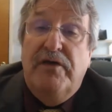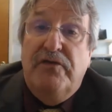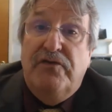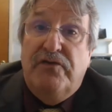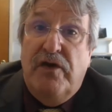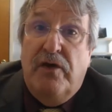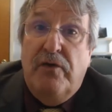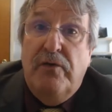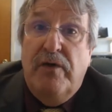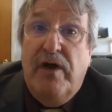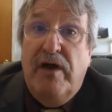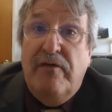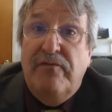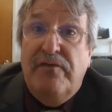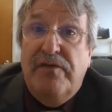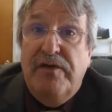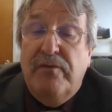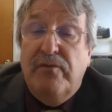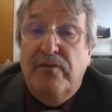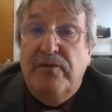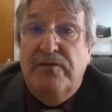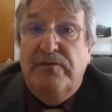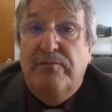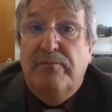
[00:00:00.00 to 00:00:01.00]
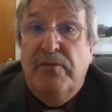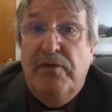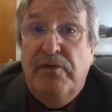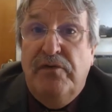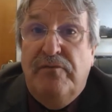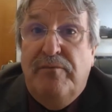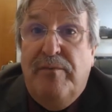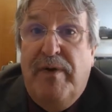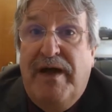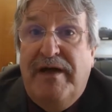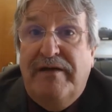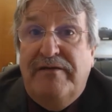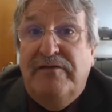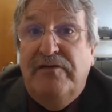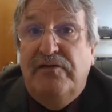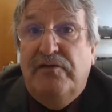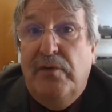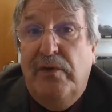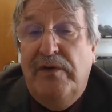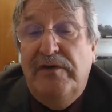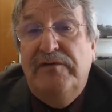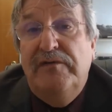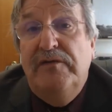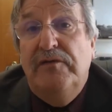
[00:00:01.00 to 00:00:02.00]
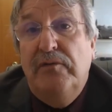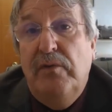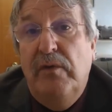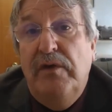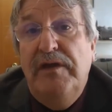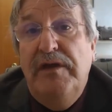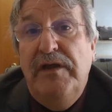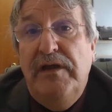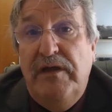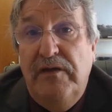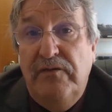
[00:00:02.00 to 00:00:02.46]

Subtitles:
So everything is moved back to 2020,